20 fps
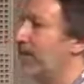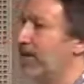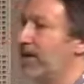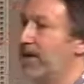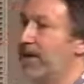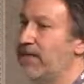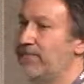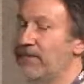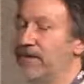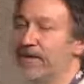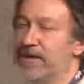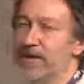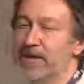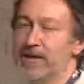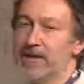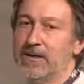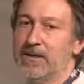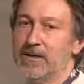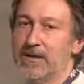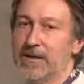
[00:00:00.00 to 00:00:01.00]
they have
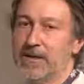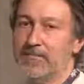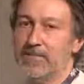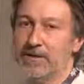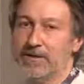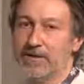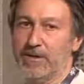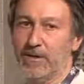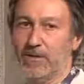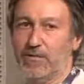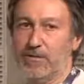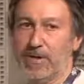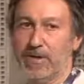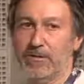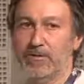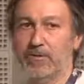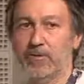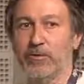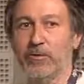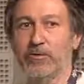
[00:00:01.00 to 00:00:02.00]
a
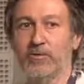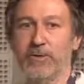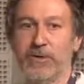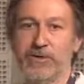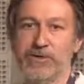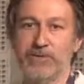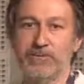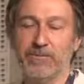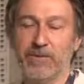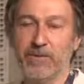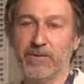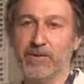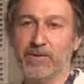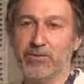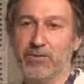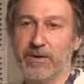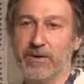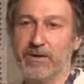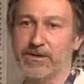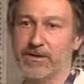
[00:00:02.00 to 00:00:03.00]
particular tropism
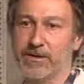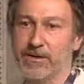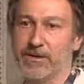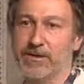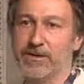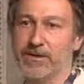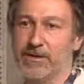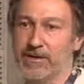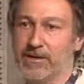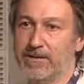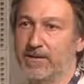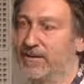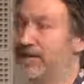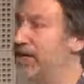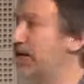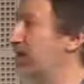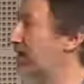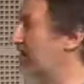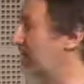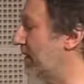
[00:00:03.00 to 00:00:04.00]
towards
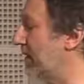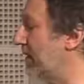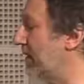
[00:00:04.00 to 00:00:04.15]
this